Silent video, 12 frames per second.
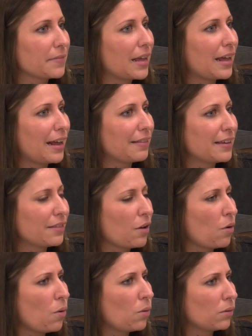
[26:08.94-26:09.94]
And I think the
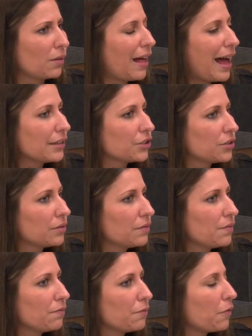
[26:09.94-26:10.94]
whole class
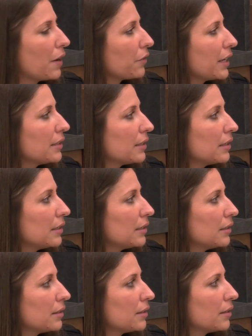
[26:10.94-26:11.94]

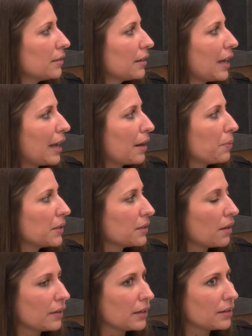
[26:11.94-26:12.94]
fundraises and puts
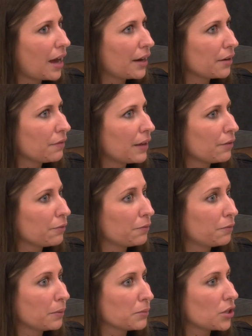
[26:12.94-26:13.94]
on the entire event
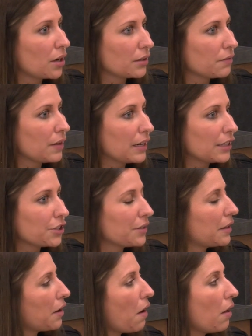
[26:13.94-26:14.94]
from start to finish,
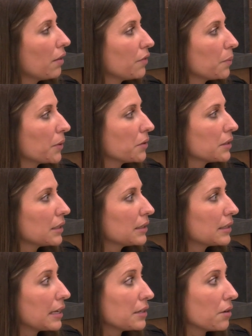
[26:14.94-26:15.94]
and then all of the
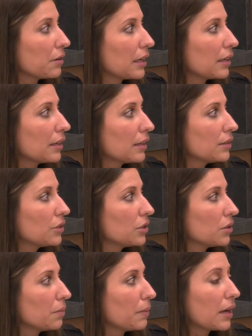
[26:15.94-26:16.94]
proceeds get donated
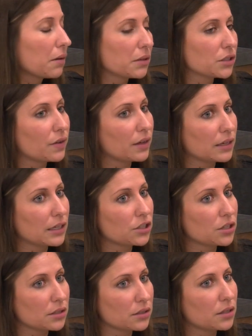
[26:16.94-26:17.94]
to Make-A-Wish Foundation.